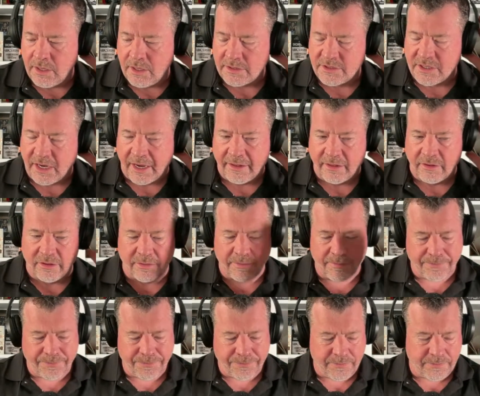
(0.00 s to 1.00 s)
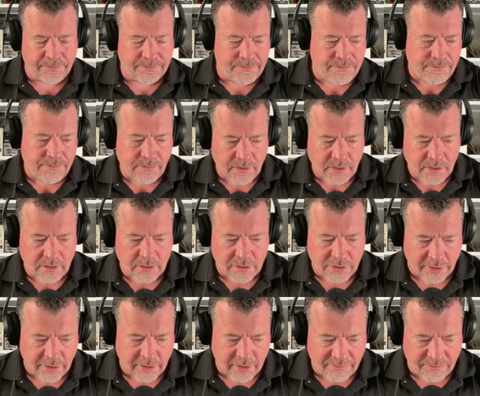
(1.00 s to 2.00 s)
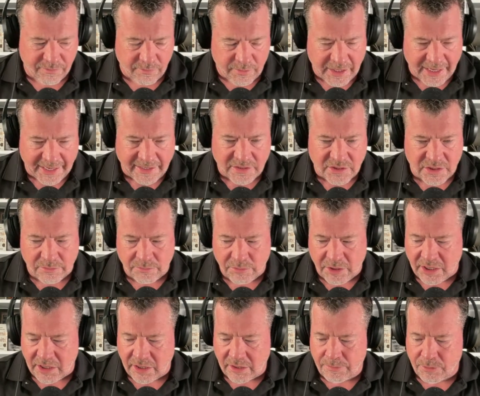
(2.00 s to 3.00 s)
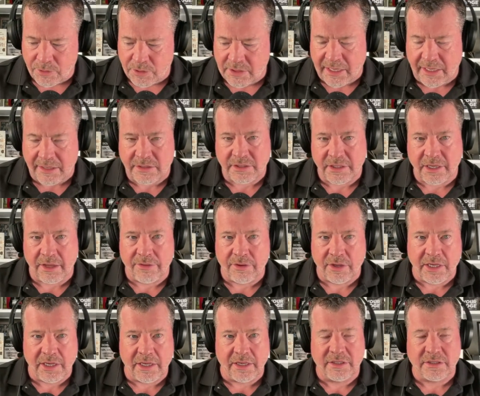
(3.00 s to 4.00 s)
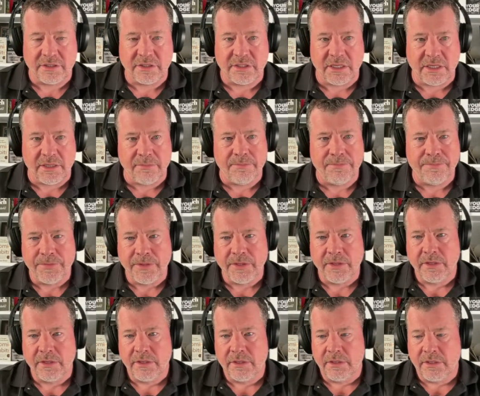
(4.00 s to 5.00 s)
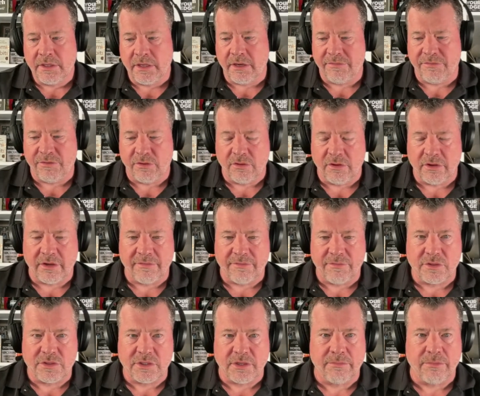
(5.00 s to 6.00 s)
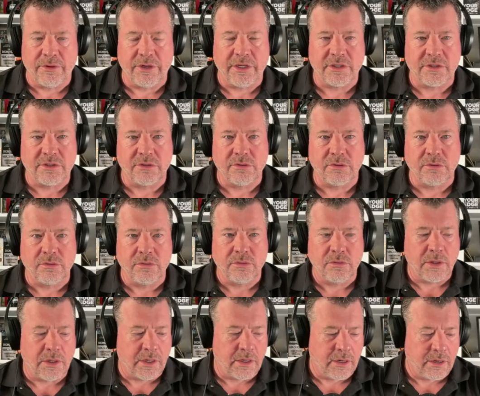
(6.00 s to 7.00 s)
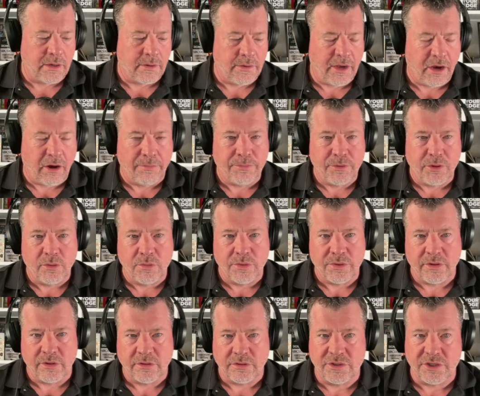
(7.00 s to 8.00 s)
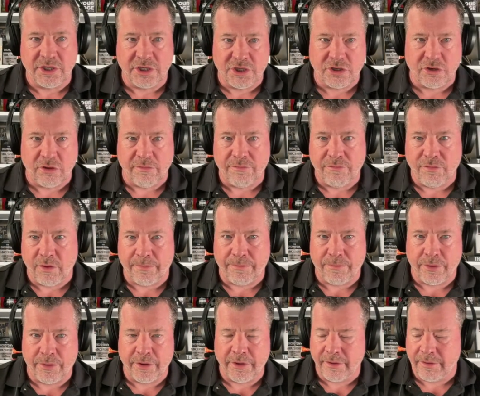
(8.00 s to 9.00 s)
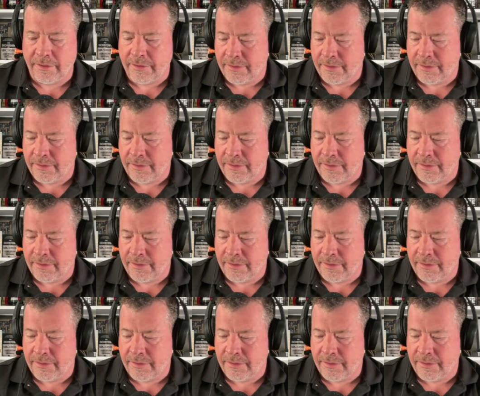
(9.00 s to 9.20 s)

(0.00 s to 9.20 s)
Tyler Kirk from Legacy Media put that together, he and his team. And if you're looking for somebody to help you with your digital footprint,